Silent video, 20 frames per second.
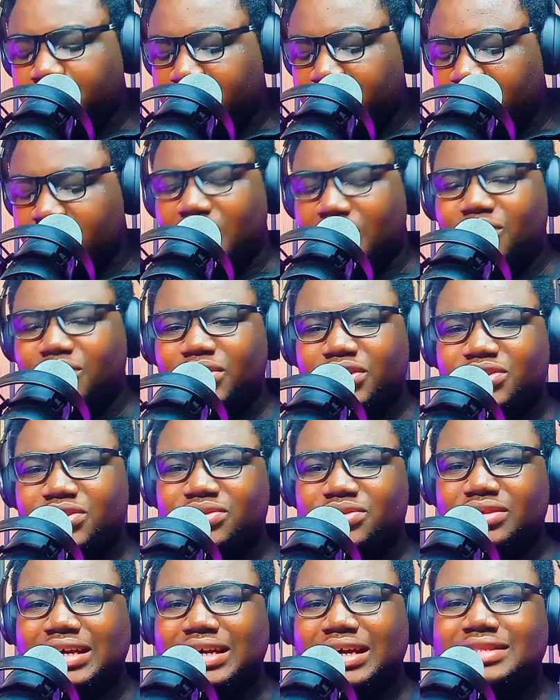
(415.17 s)
you are going to
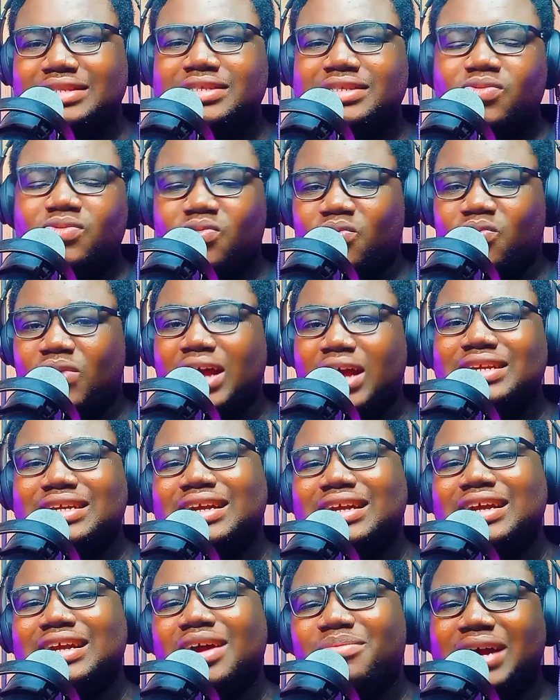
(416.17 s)
get 1
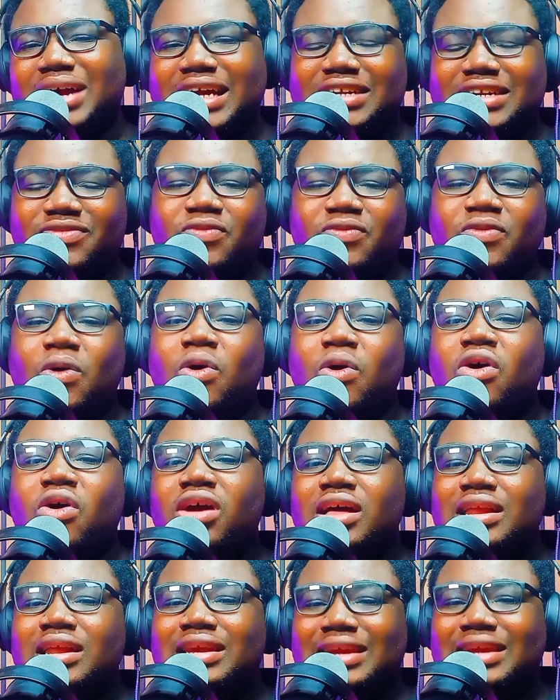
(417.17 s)
gigabyte for
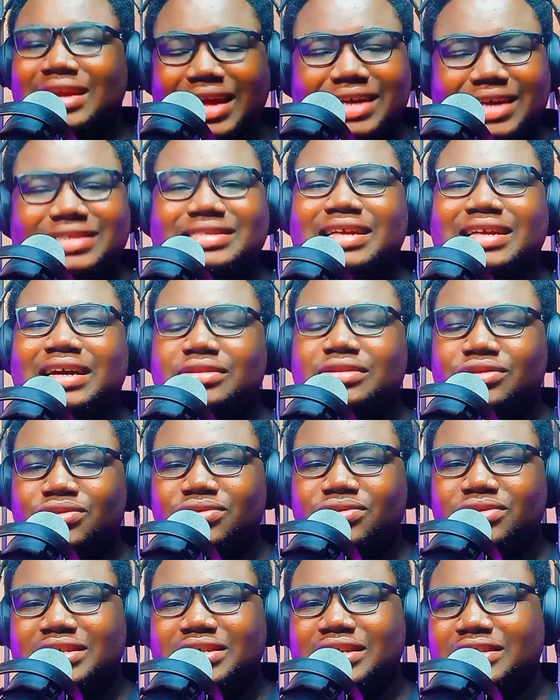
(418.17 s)
less than 2
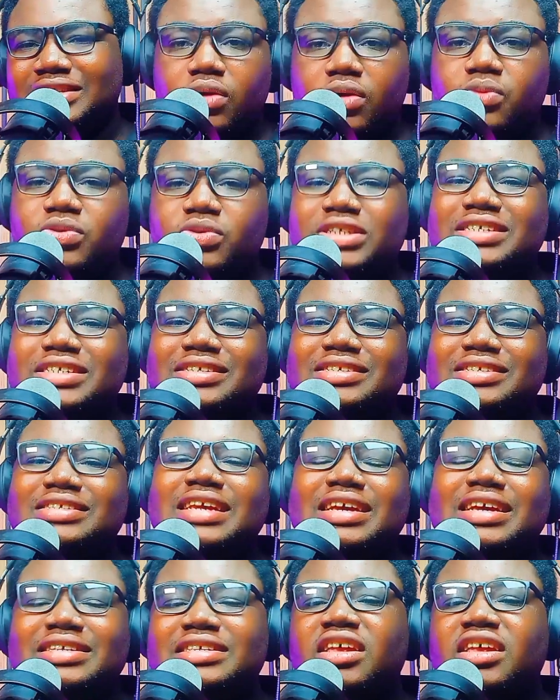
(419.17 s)
cedis, which is just